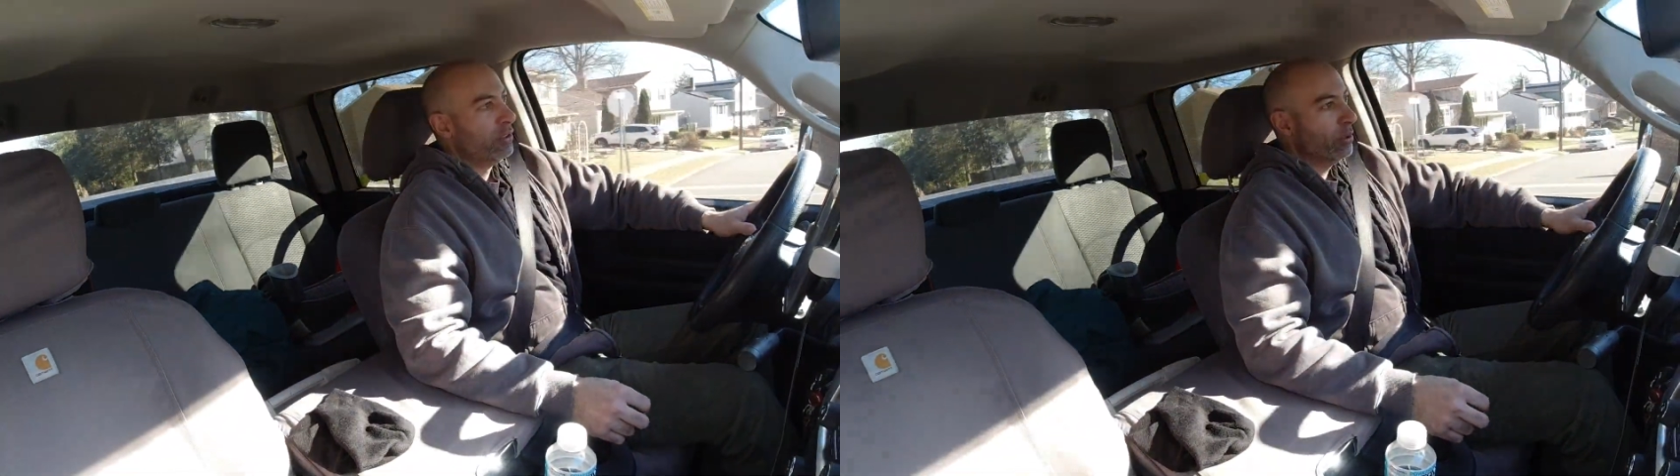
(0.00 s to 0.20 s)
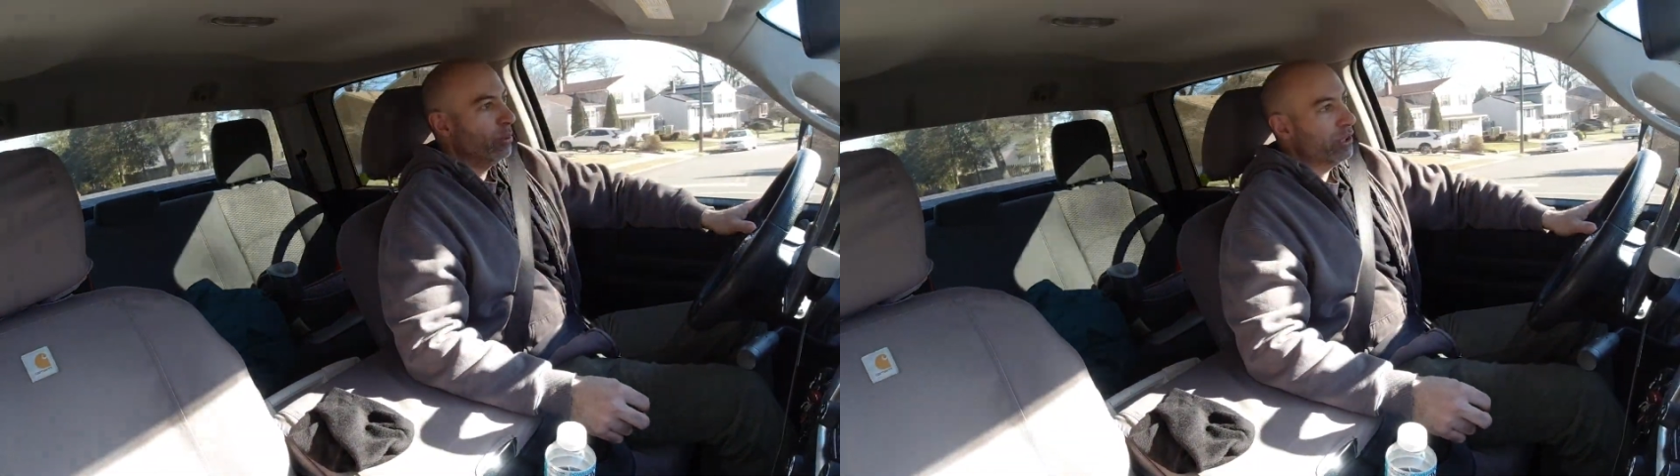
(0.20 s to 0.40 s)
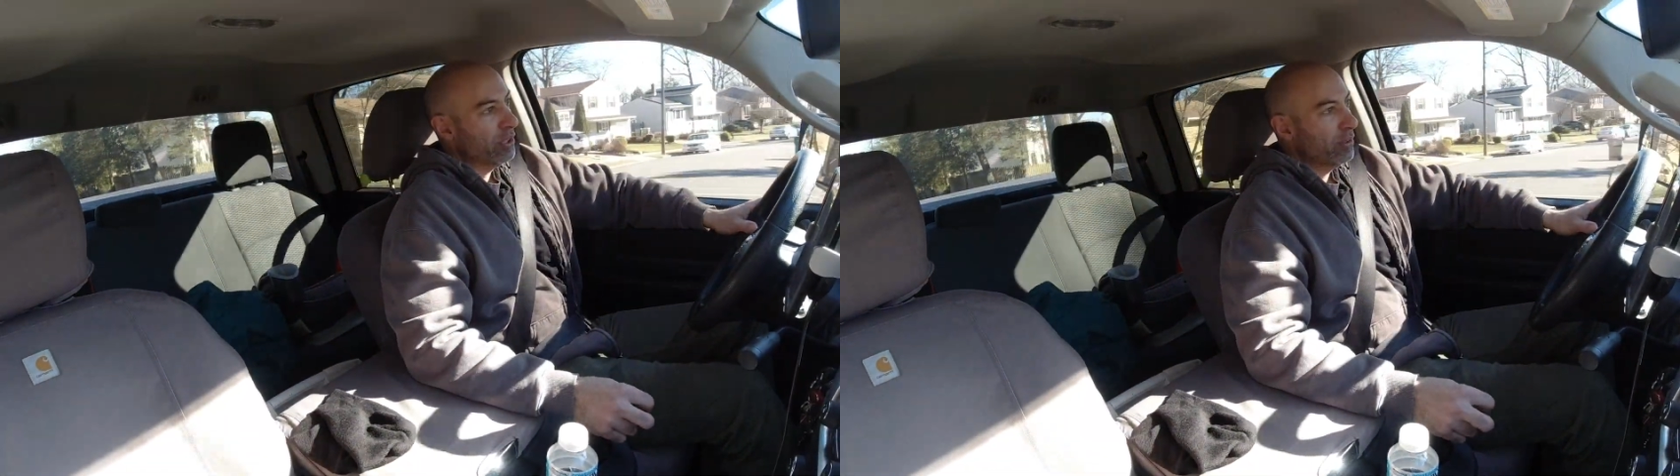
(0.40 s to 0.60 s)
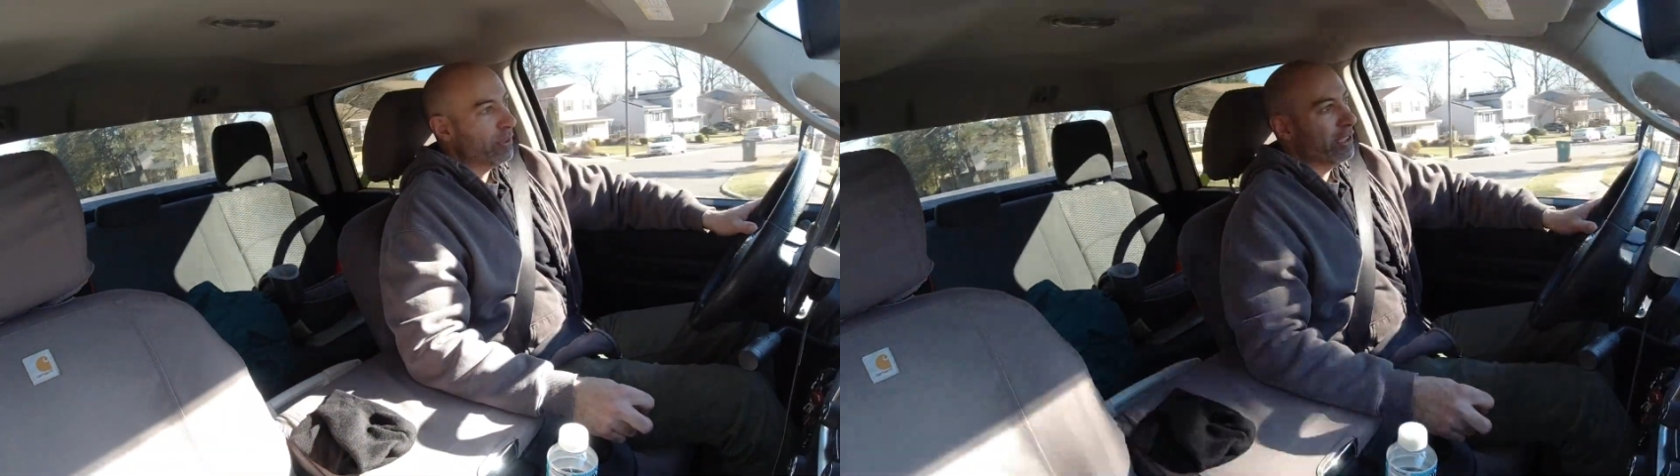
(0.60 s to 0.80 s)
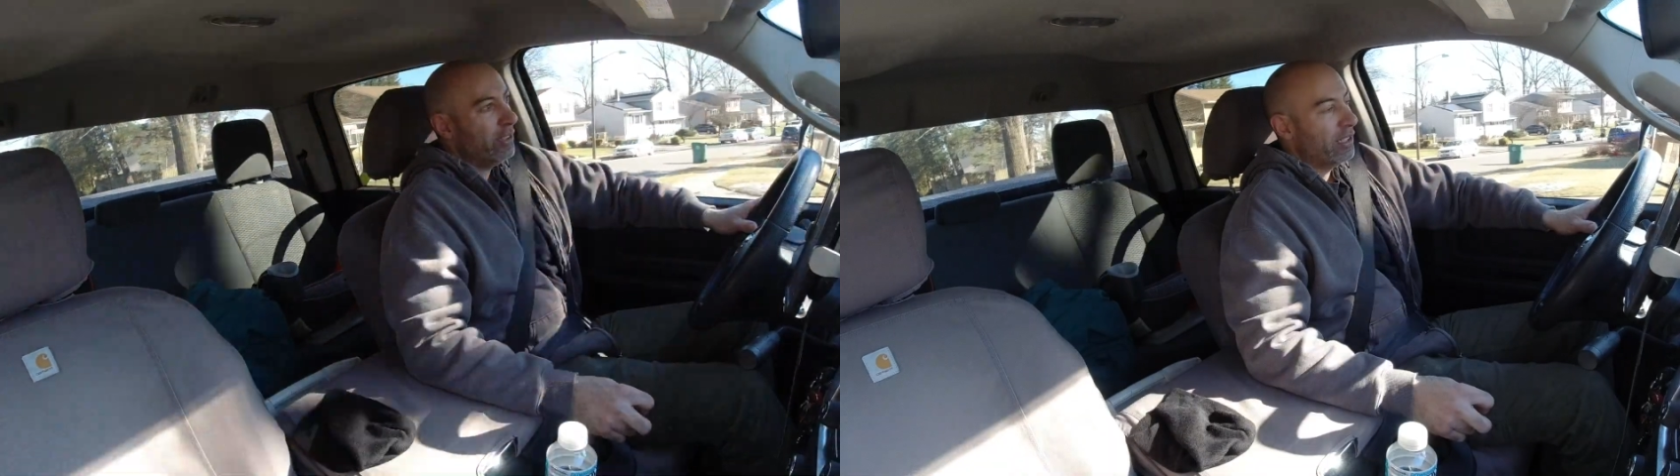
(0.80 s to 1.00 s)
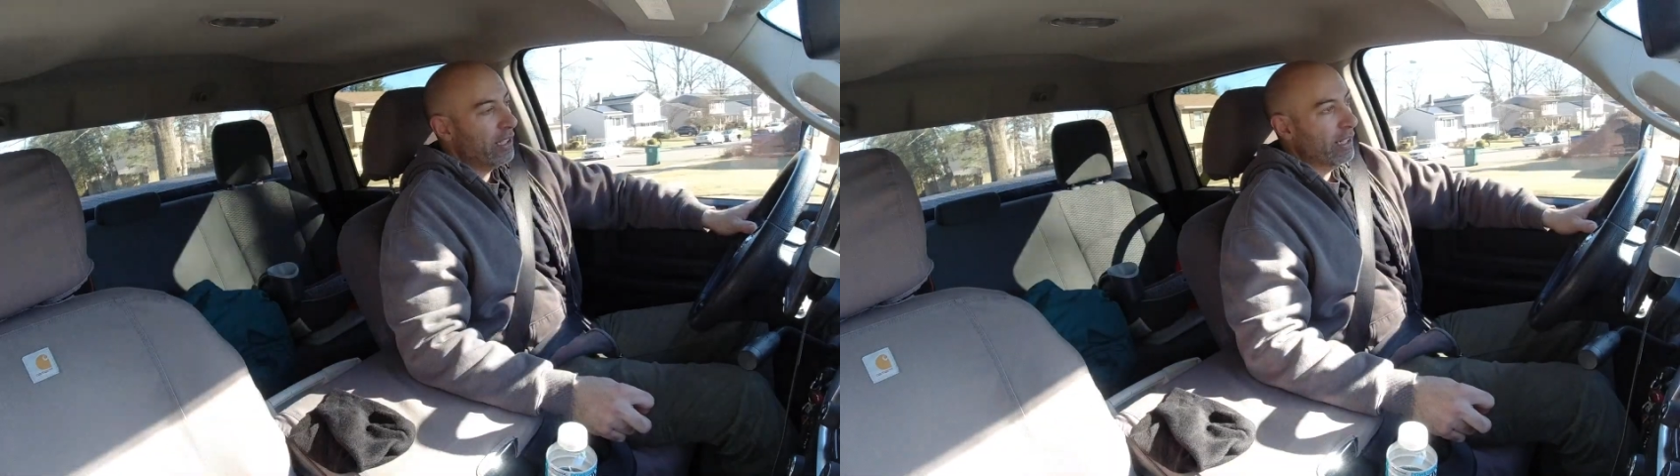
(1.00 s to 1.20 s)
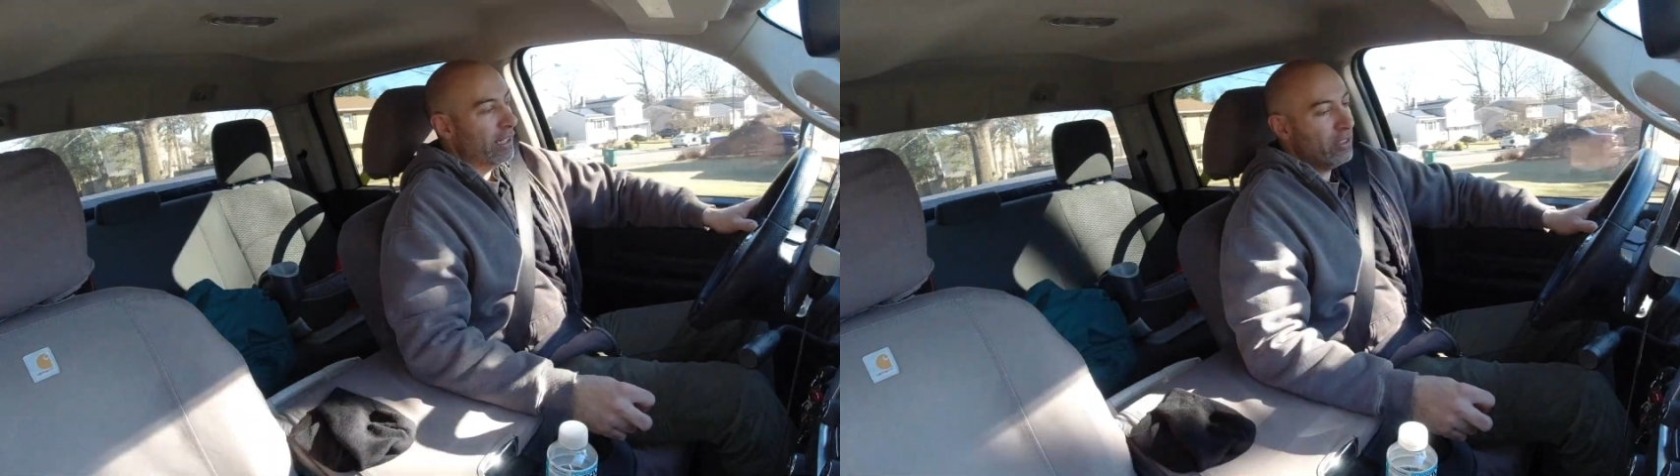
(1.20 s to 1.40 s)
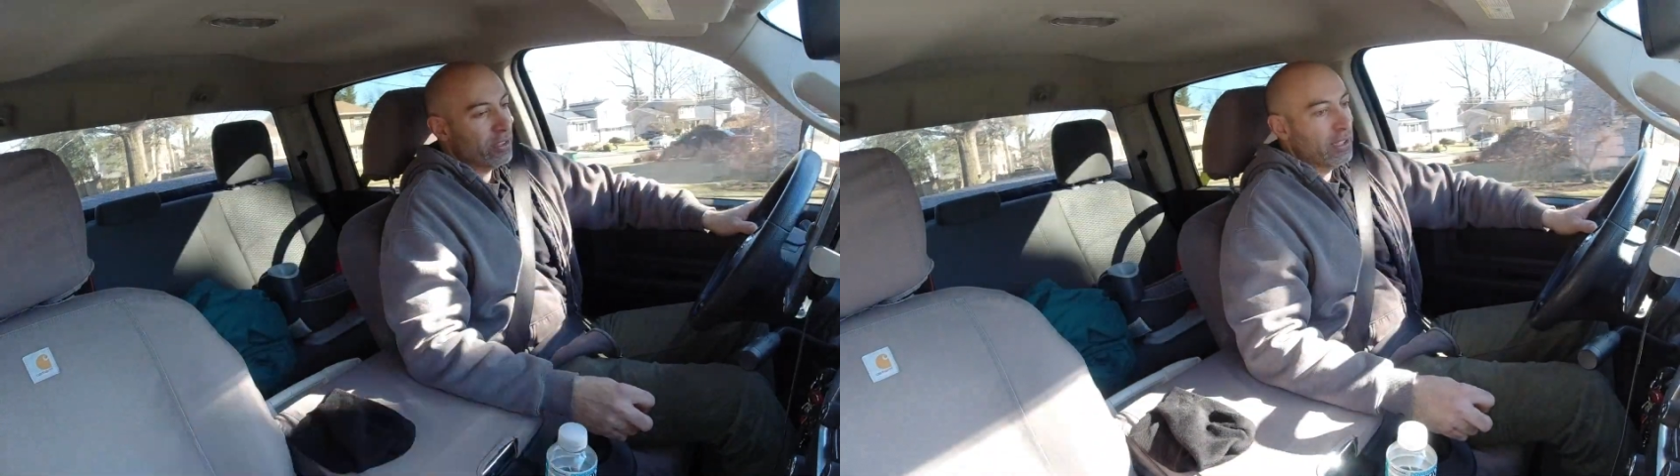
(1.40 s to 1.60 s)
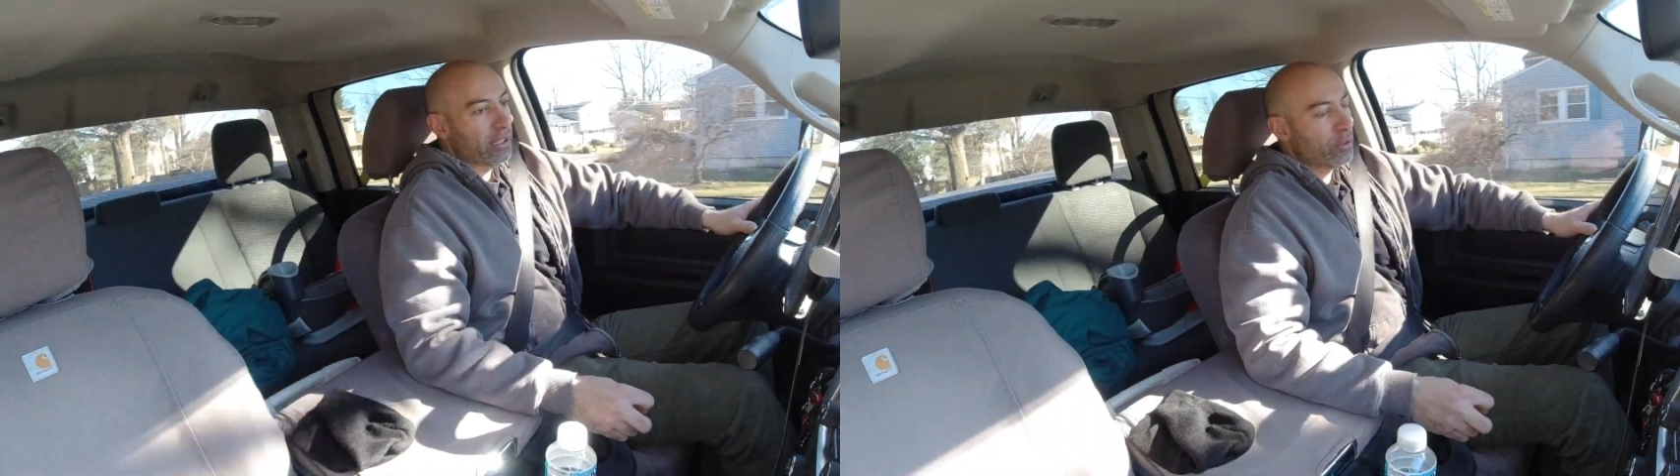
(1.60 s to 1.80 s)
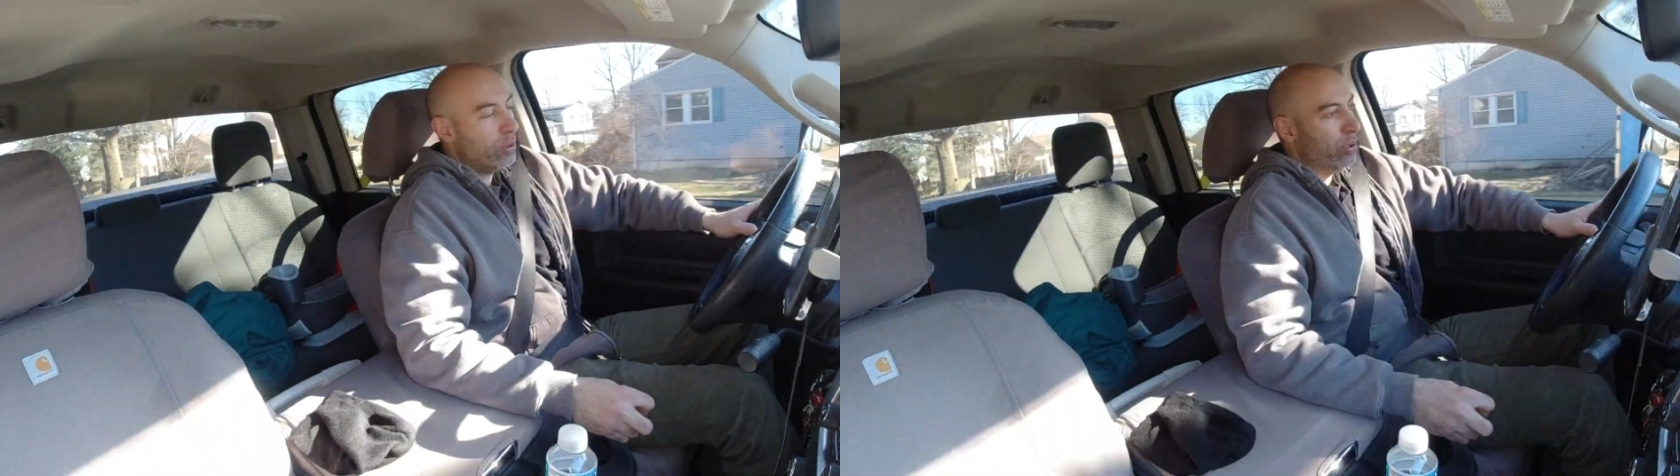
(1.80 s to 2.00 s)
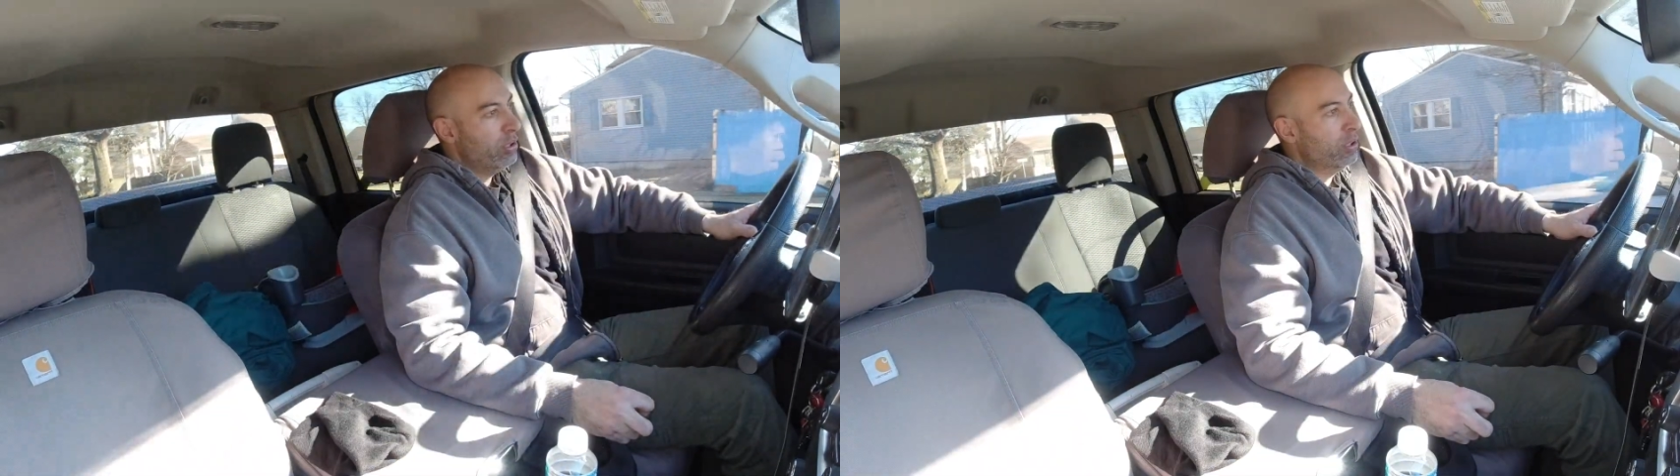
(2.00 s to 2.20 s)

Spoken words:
He wasn't ready to get on schedule.